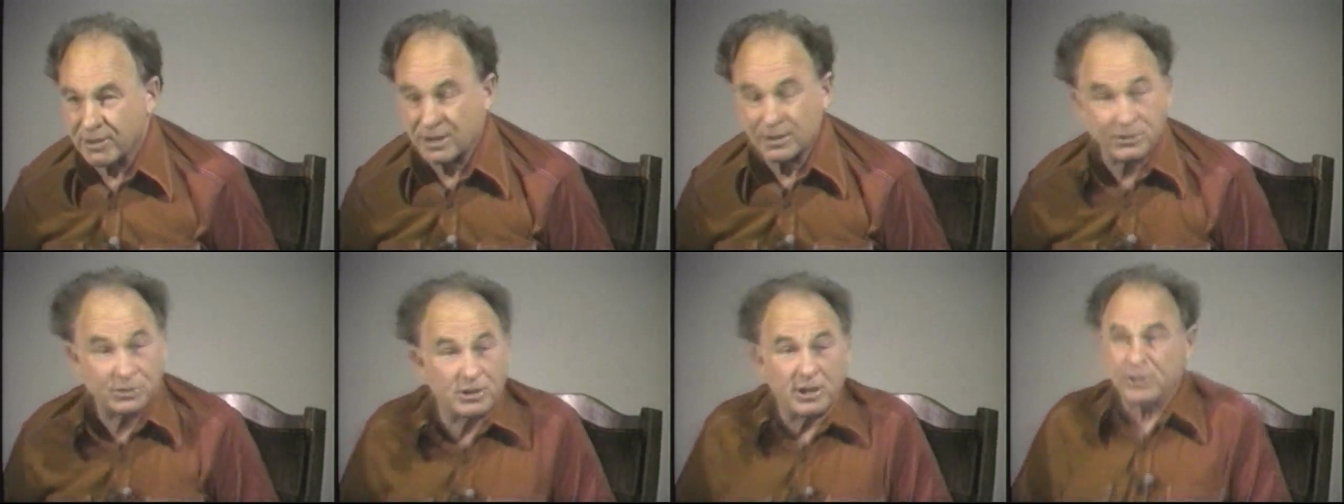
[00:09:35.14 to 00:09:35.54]

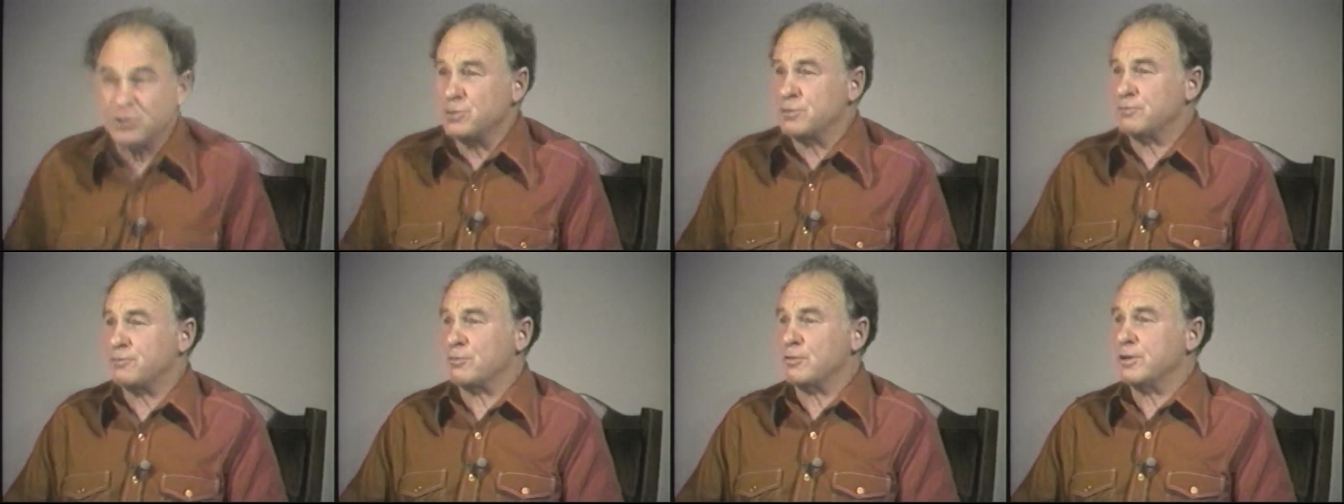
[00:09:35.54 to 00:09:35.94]
Shall I
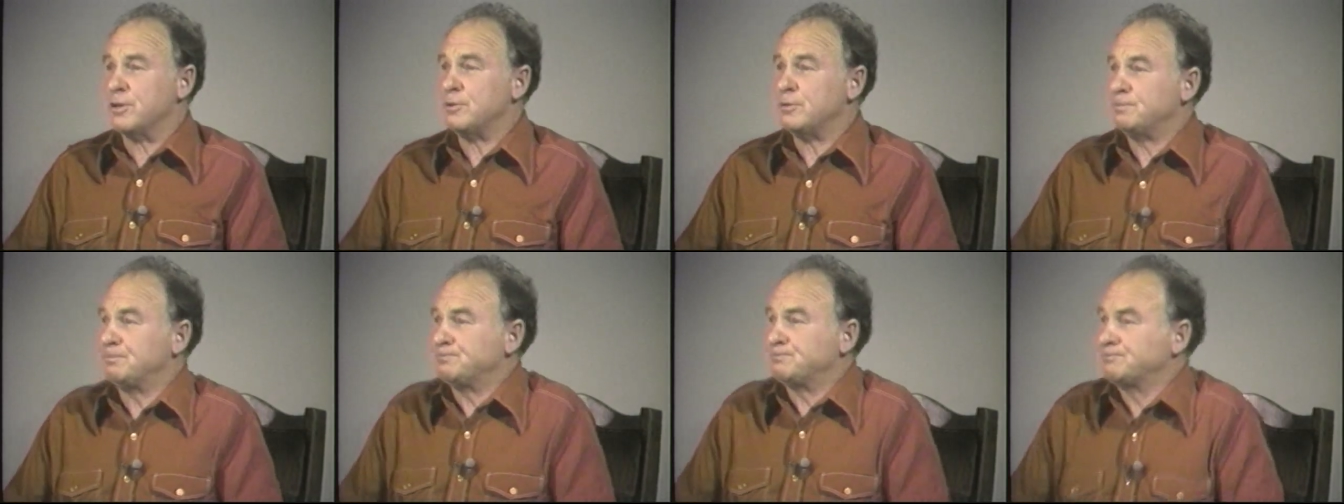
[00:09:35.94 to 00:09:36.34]
do it for
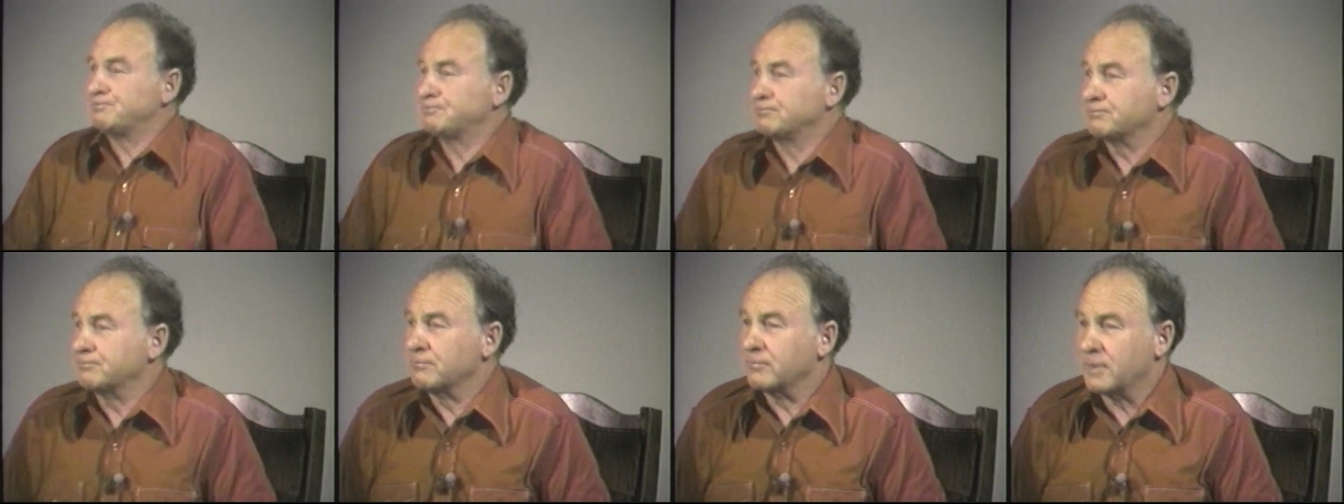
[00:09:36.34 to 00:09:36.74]
you?
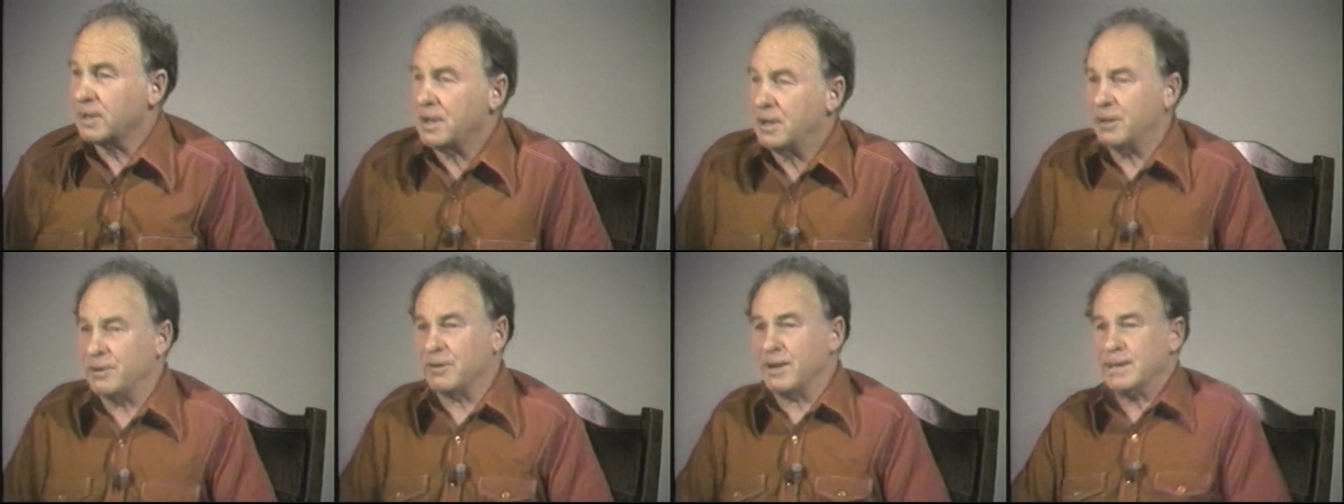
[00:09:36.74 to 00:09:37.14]

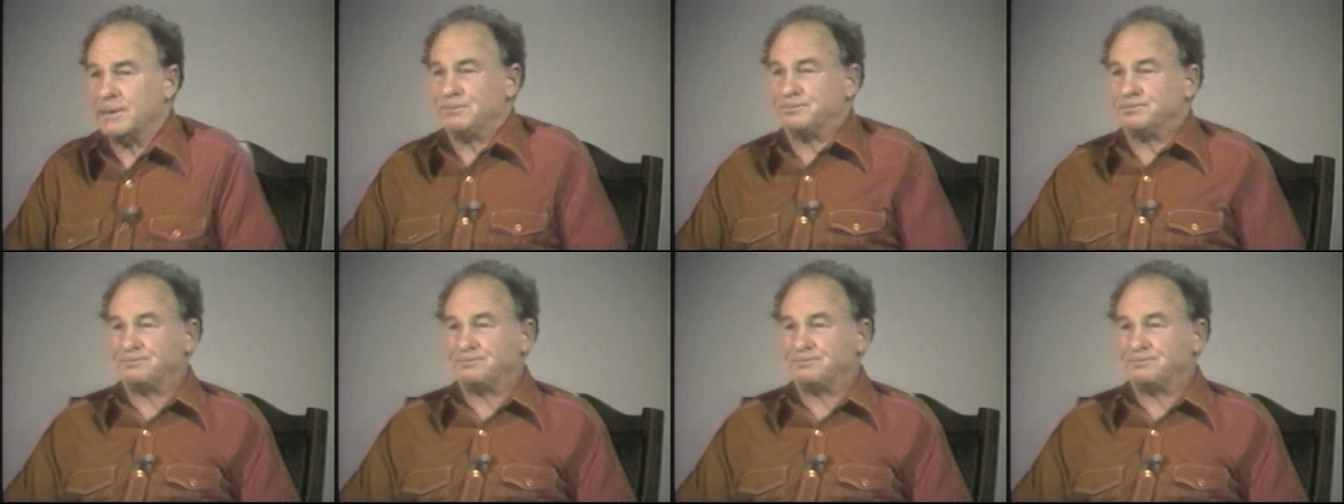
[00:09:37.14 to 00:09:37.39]
All right.